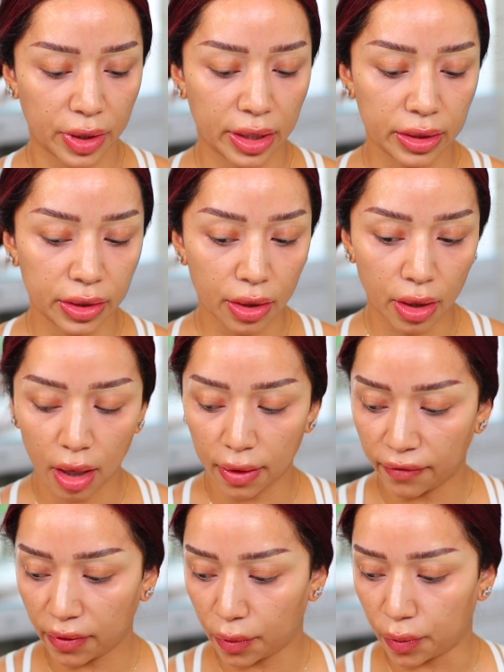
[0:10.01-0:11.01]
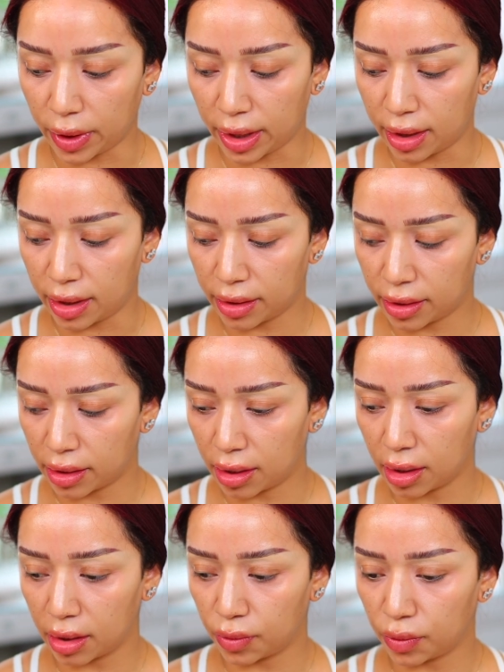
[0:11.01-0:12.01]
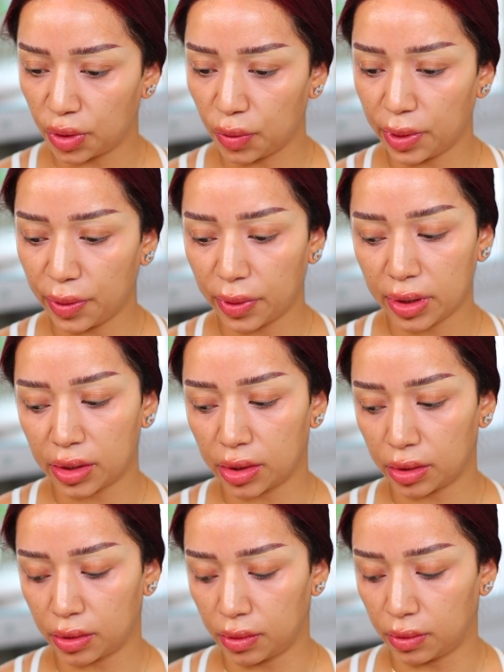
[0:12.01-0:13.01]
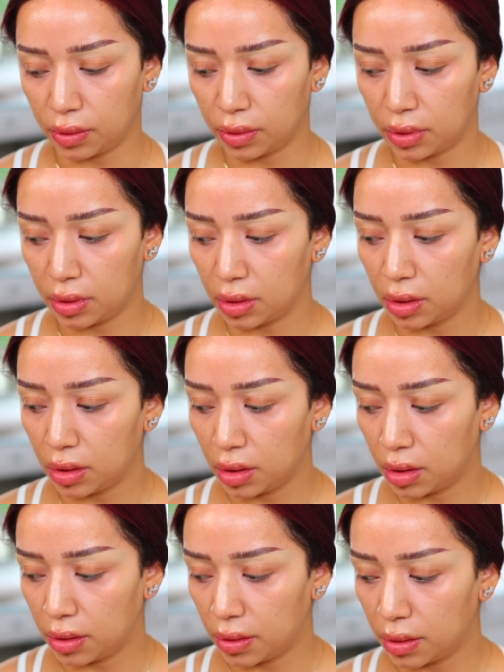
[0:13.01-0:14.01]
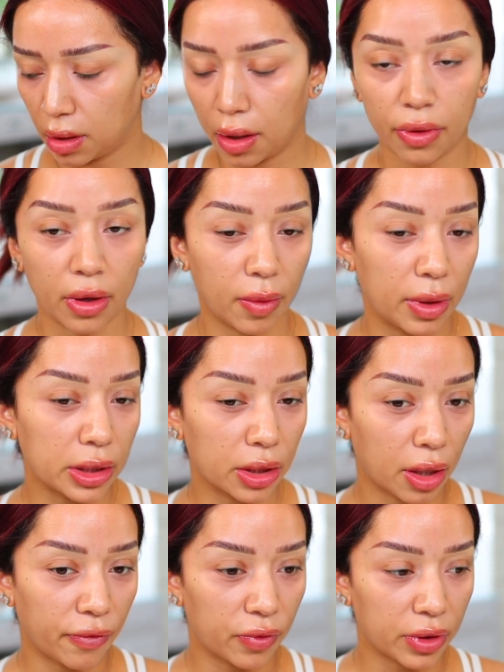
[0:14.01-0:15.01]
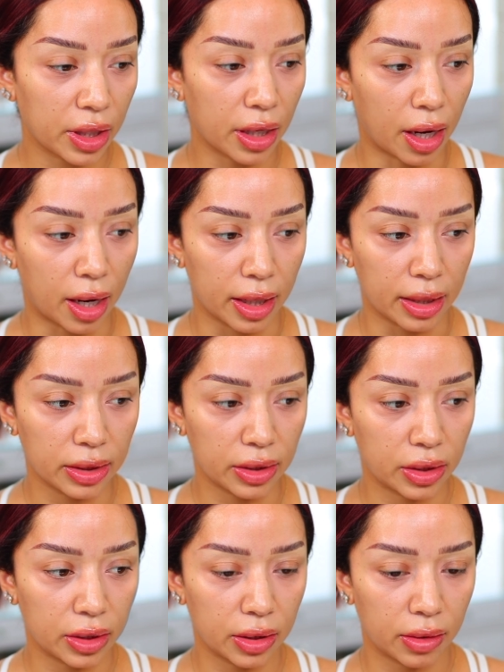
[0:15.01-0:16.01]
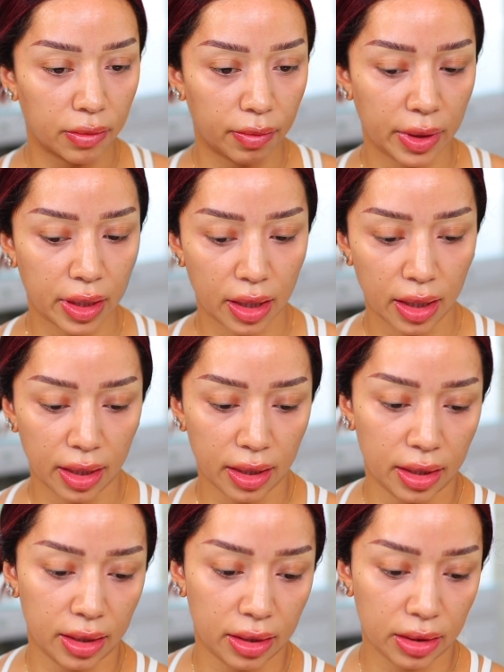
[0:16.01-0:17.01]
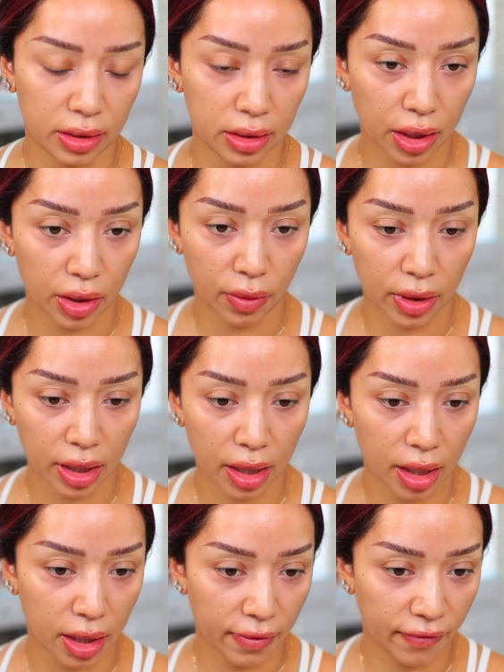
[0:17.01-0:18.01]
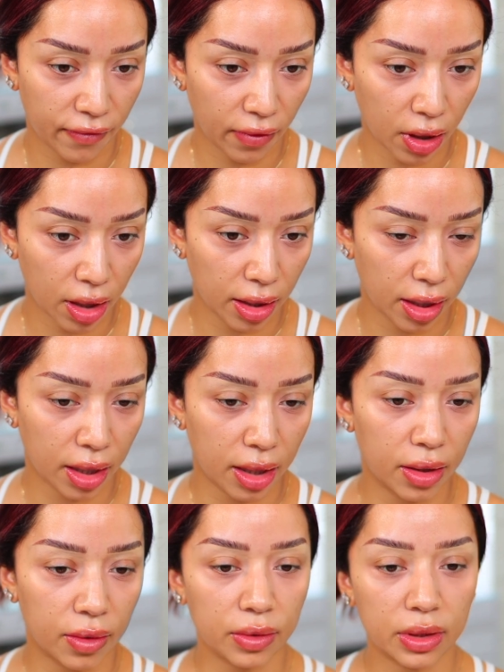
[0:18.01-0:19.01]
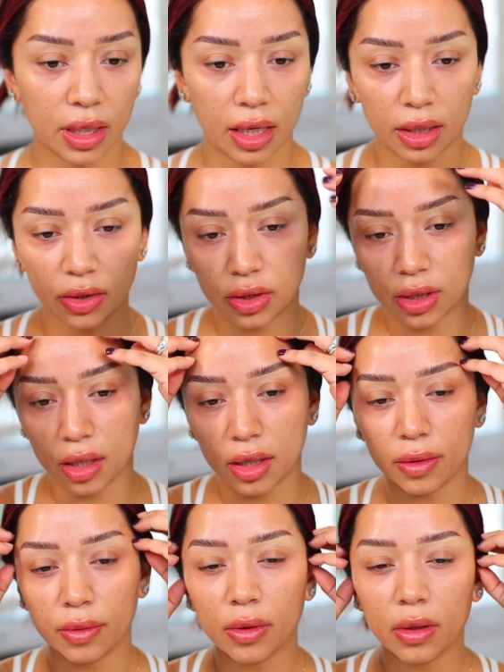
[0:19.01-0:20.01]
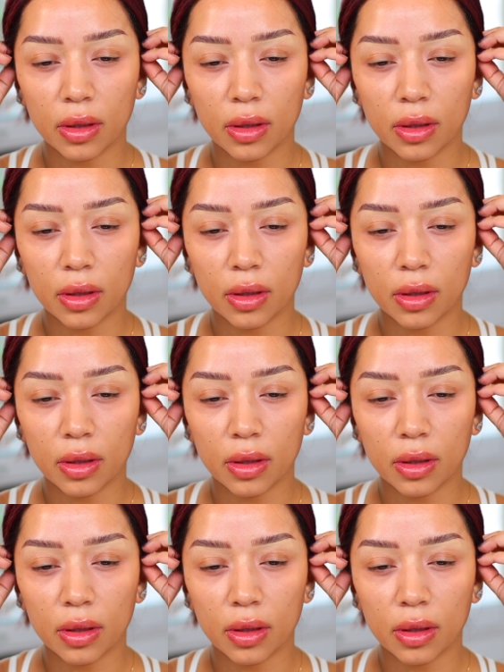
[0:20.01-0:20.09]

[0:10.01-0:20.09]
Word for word: We're gonna start off with, what do we wanna do? I think I wanna start off with the eyes because I don't wanna get any fallout and I just kinda